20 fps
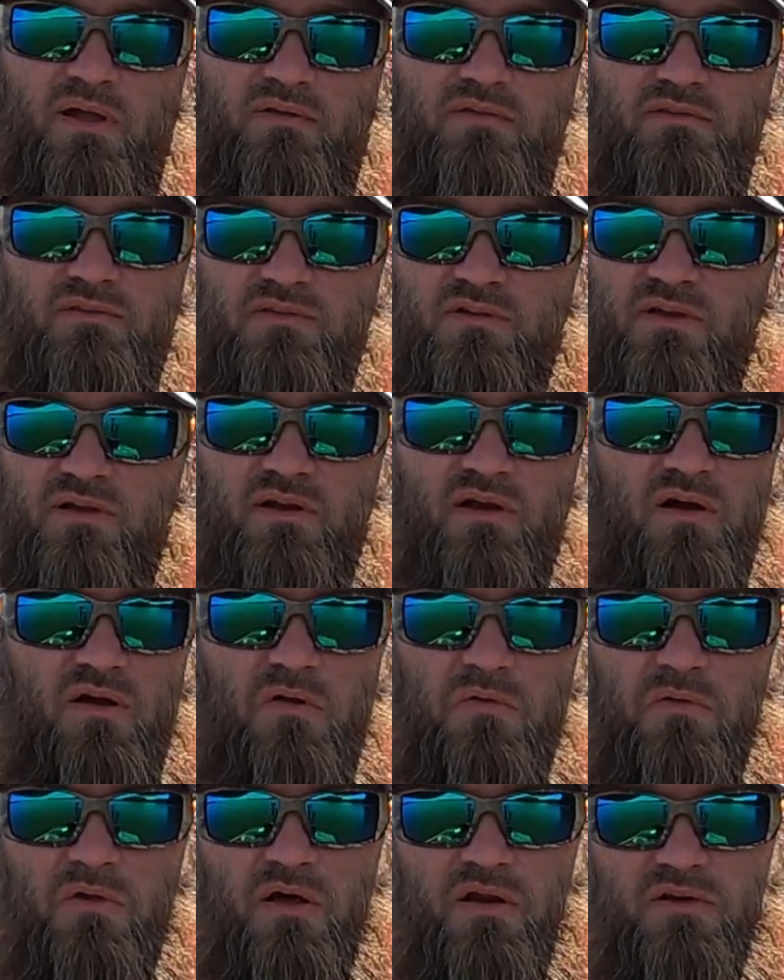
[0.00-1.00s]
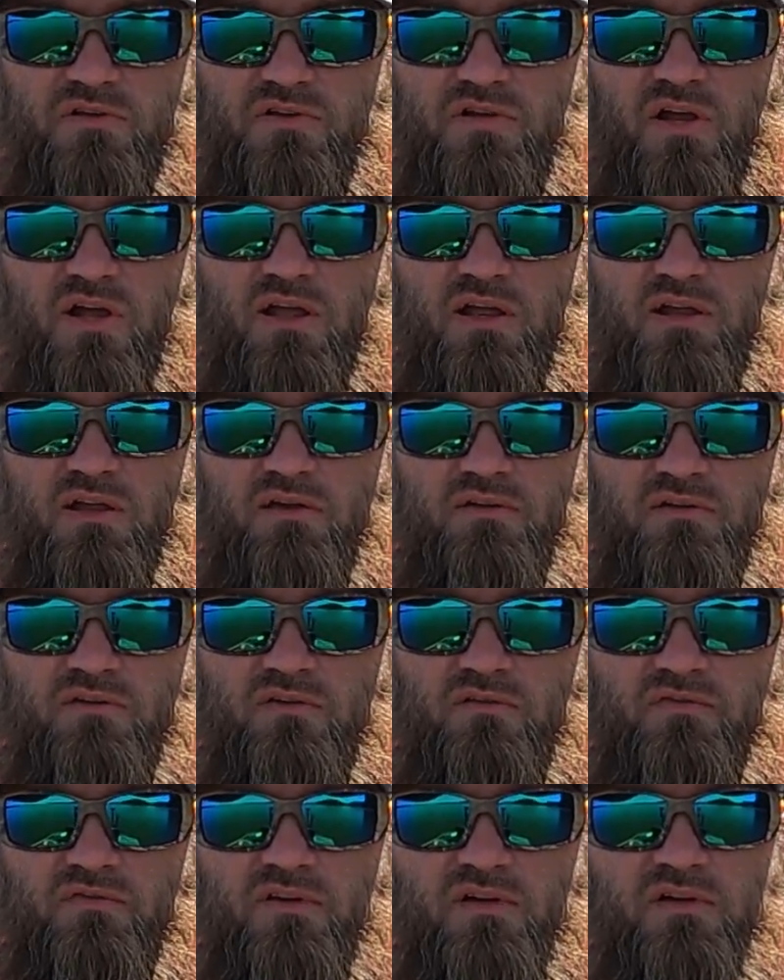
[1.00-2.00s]
haven't seen a whole lot of
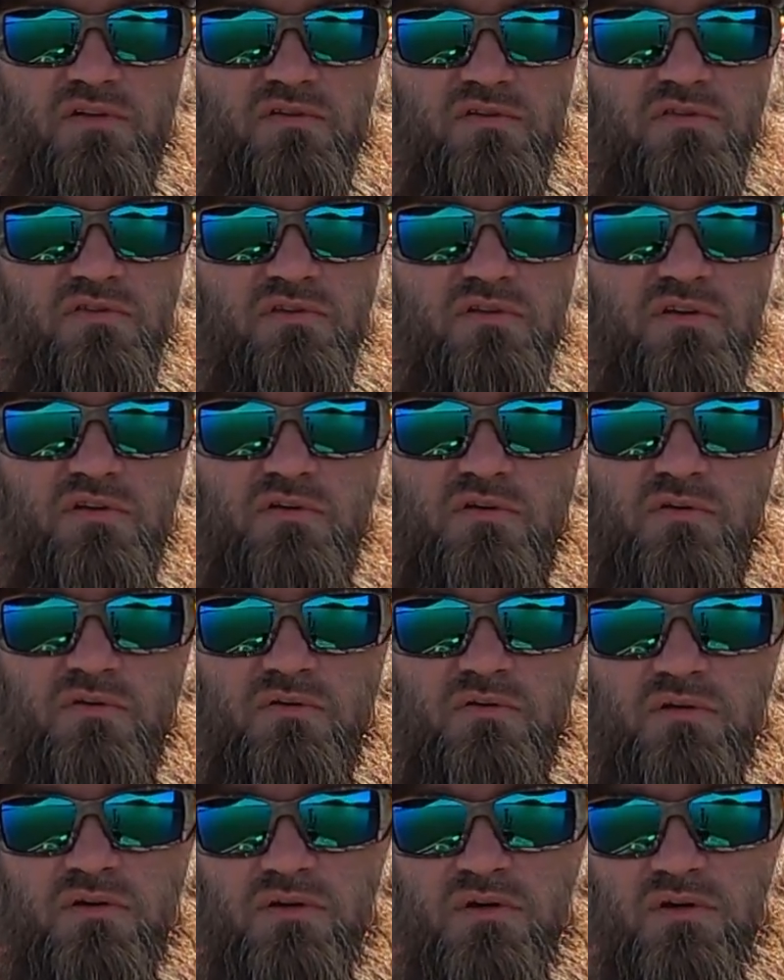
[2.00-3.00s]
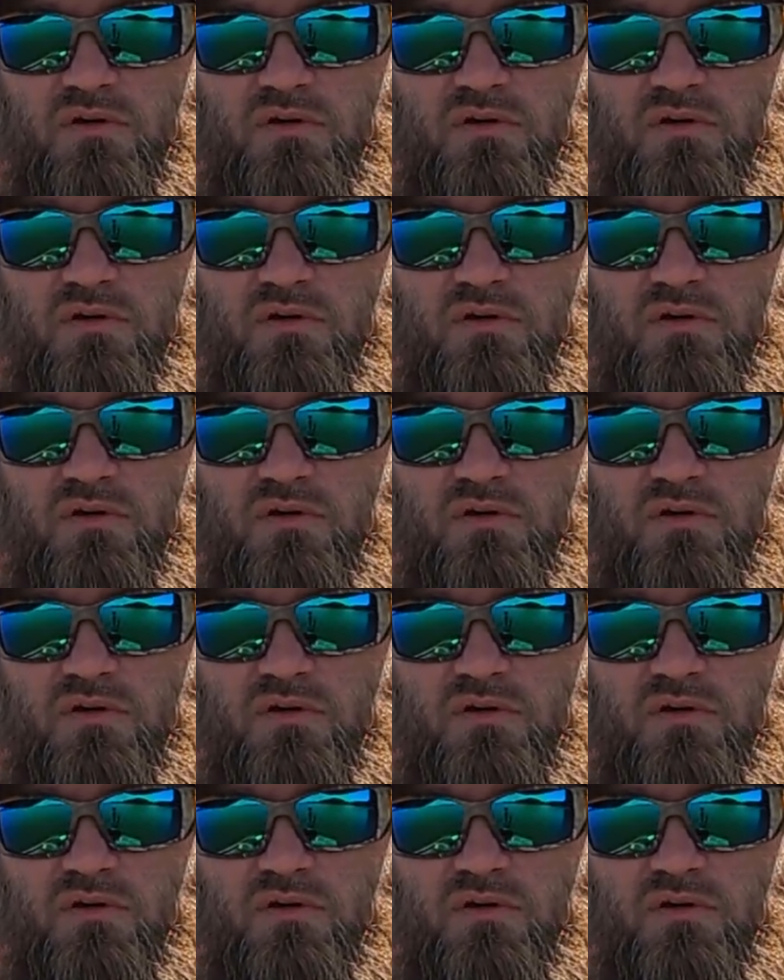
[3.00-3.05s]
change. The fish are still